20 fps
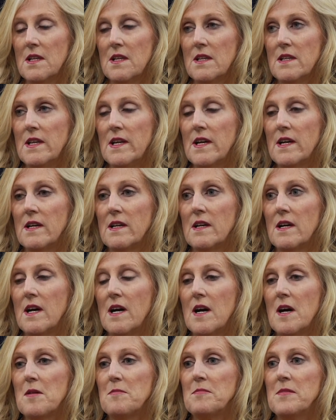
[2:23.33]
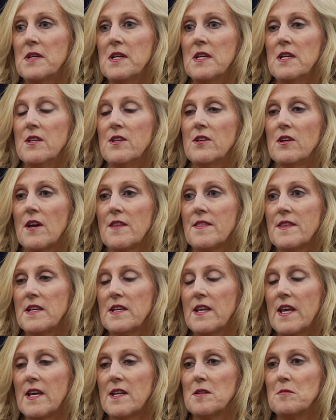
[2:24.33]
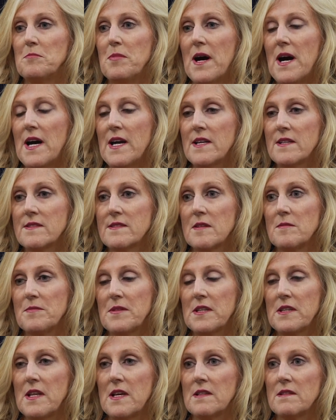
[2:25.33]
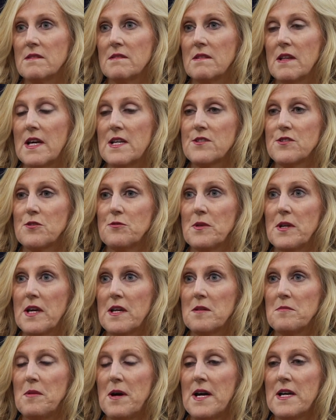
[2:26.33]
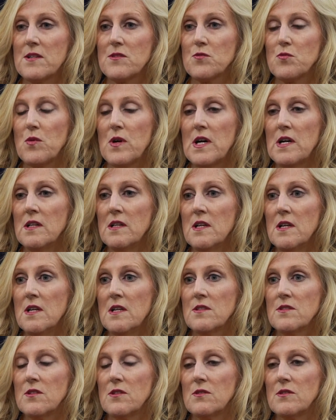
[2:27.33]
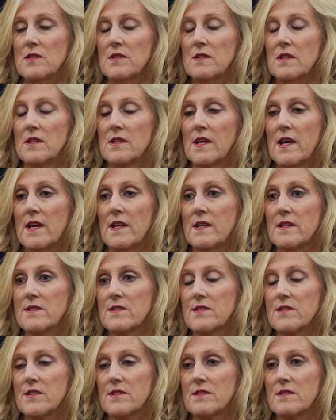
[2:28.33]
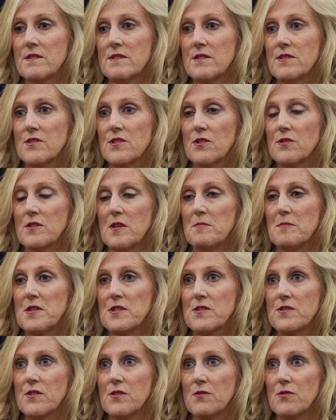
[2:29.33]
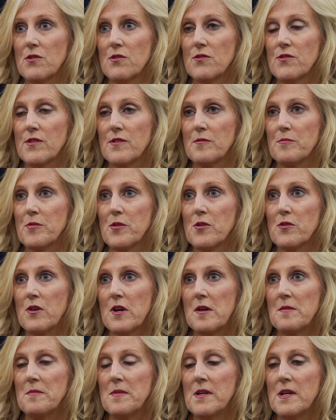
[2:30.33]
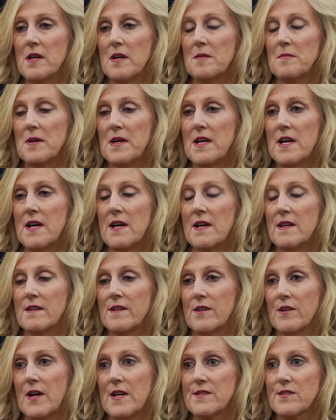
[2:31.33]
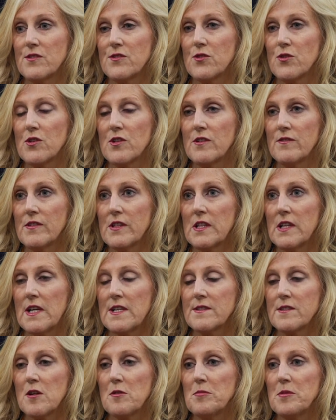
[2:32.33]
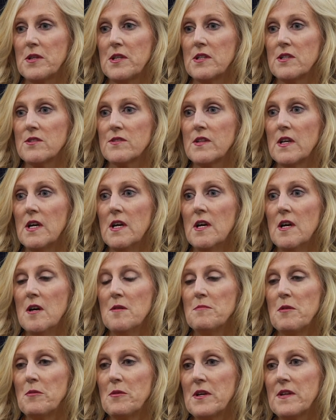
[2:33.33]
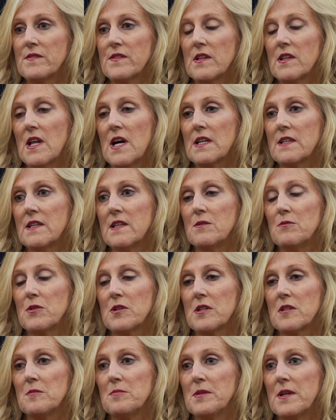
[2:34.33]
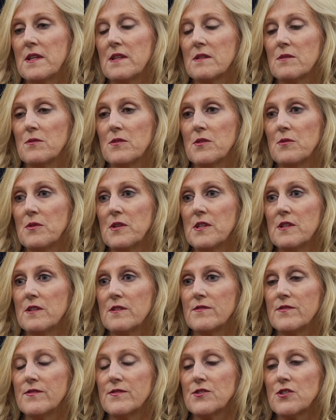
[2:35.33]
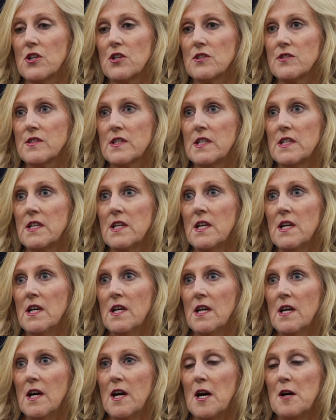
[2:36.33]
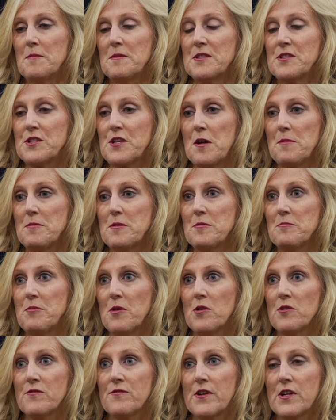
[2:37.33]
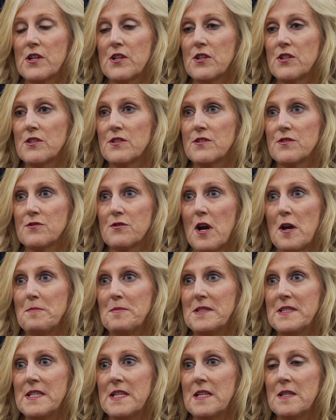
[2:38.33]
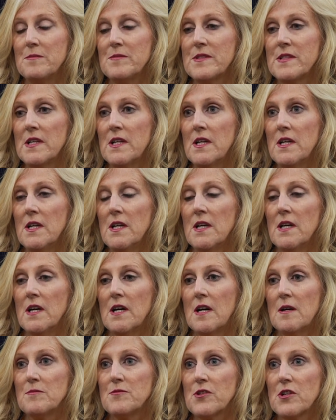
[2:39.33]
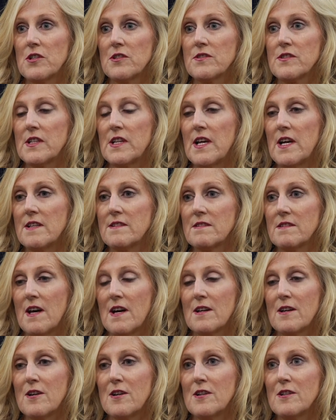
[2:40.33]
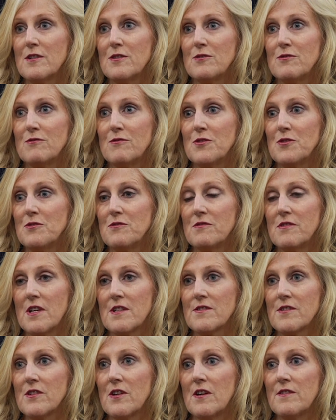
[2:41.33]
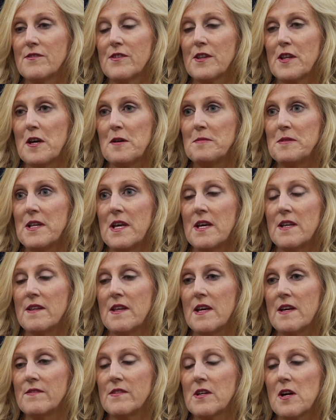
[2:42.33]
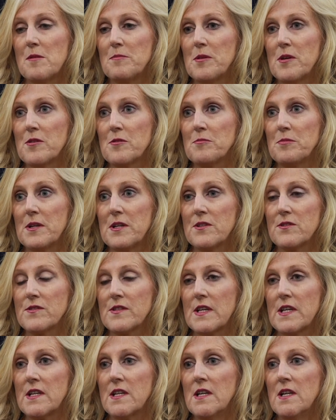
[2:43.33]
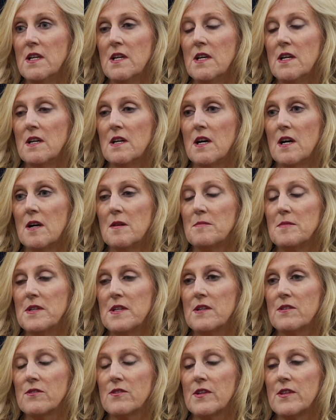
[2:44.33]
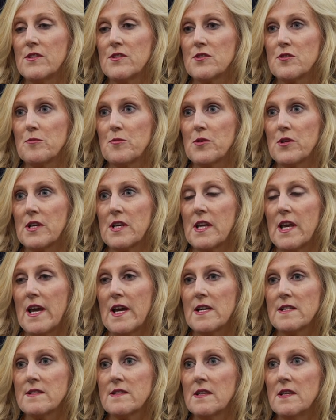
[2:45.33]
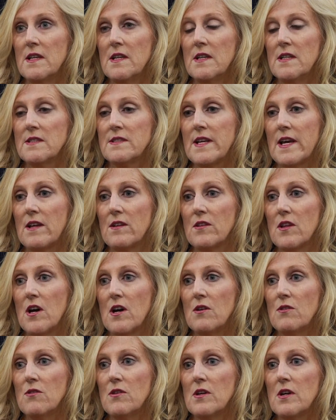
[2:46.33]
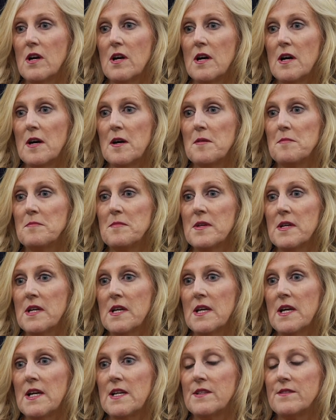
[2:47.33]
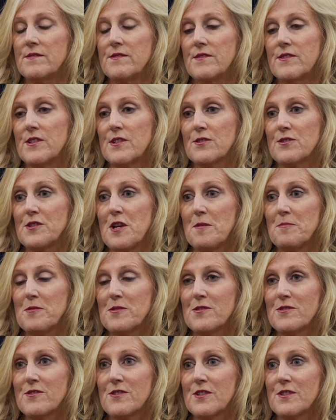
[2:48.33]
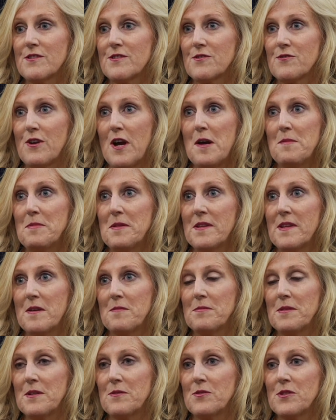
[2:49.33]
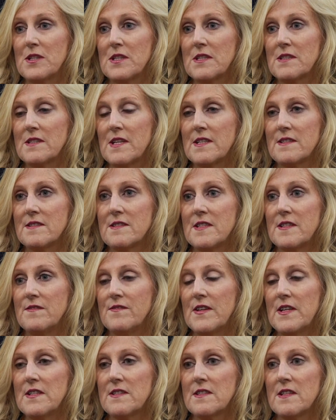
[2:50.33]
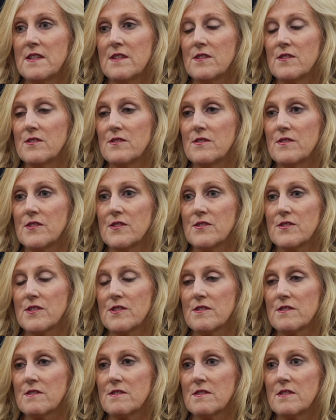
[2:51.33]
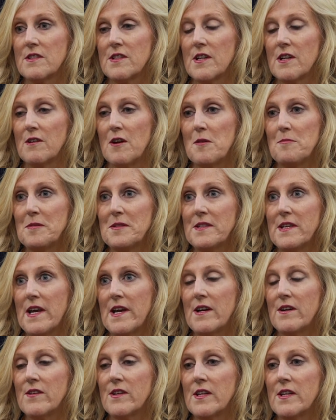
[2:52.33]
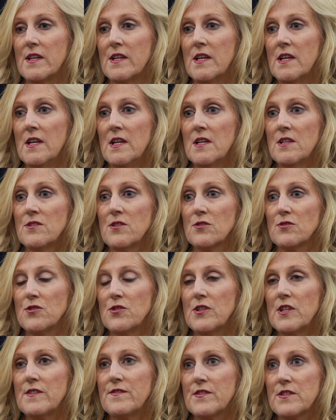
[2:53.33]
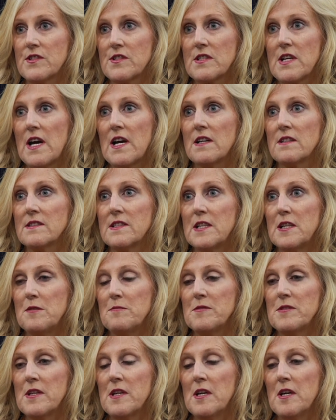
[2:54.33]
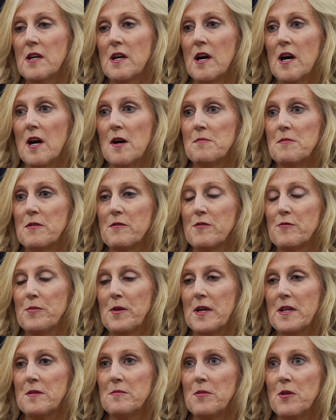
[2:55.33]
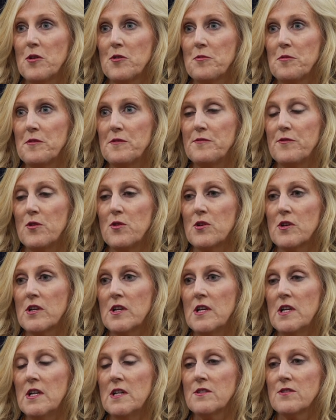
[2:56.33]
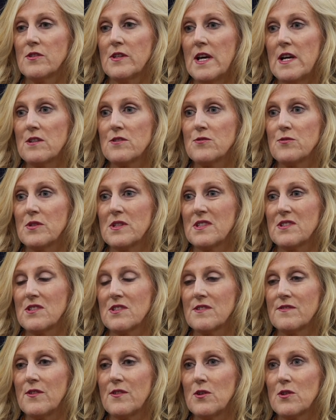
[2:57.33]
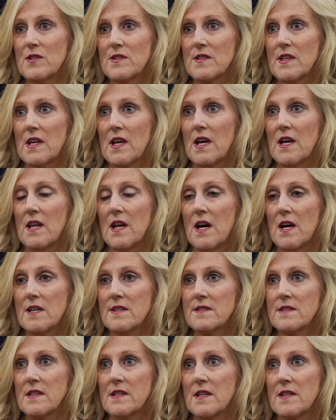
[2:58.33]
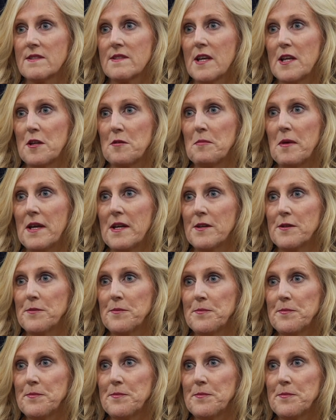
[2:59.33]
Yeah, um, you know, I think getting a bye is something that last year we got a bye as well. So again, it's just it shows how much the growth of the program um, you know has endured over the last couple years. But we have to lock in. We're going to play the, the winner of Charleston um, and Shepherd, both very good, scrappy teams. Um, Charleston has Lockhart, who, who does it all for them, and, and they have a couple other players that um, are in the supporting cast down low. Um, and you know Shepherd's just scrappy. They play really intense defense, and they're they're just you know up and down. And so two different style teams, um, but we've played them both before. So now it's really just focusing on us and us getting better.